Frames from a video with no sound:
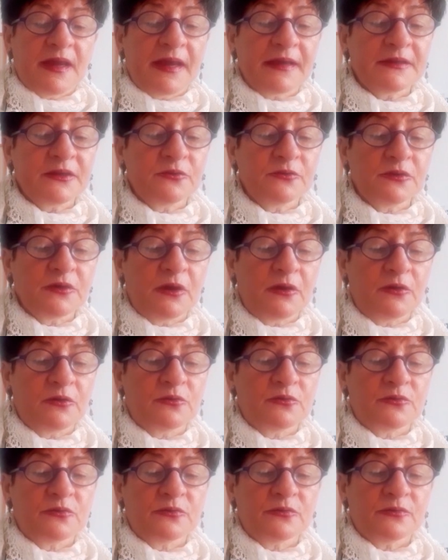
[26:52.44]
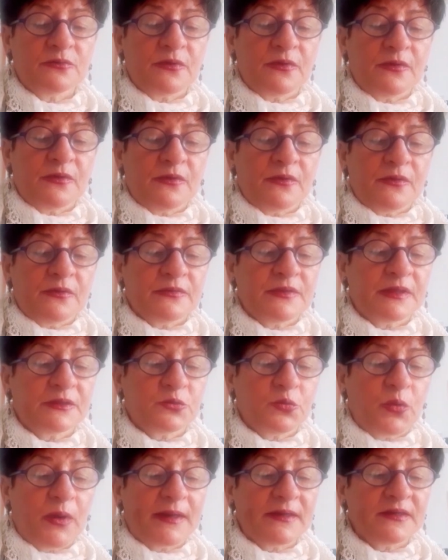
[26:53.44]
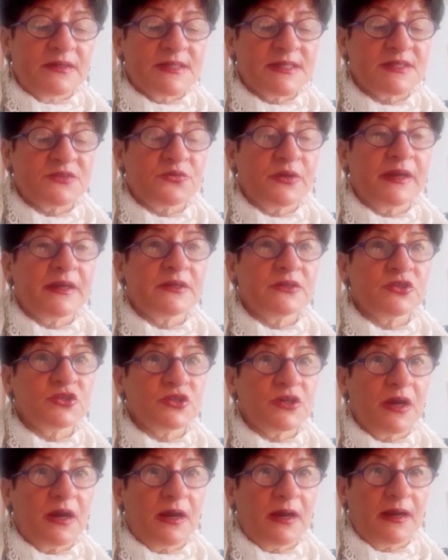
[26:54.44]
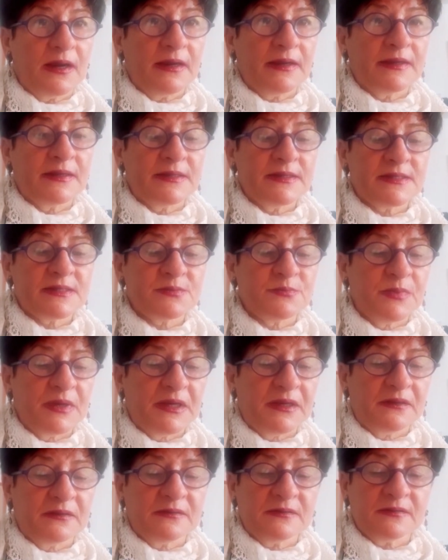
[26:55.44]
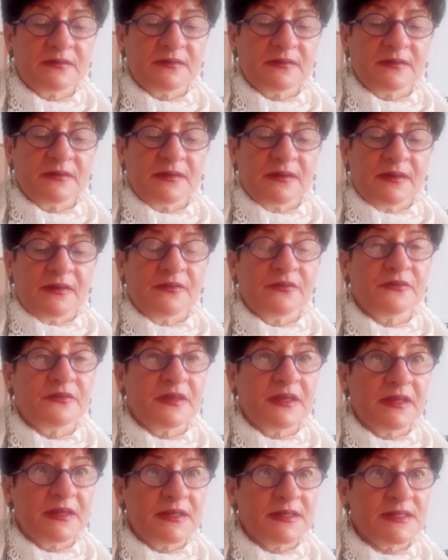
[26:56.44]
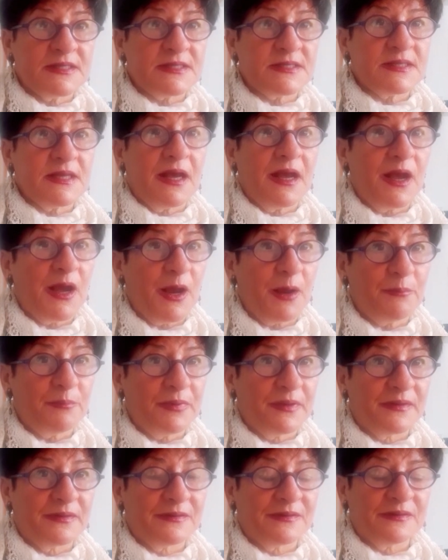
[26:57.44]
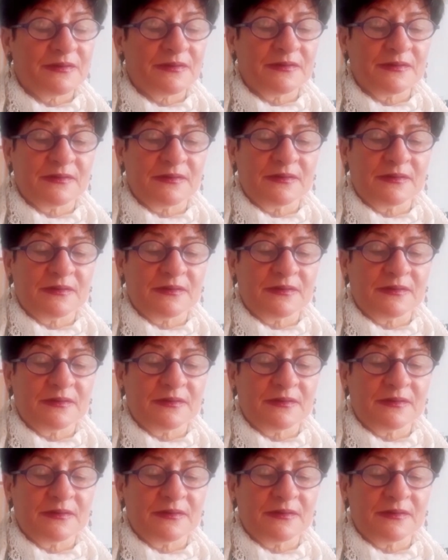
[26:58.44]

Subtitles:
And you know that when strange eyes meet, things happen.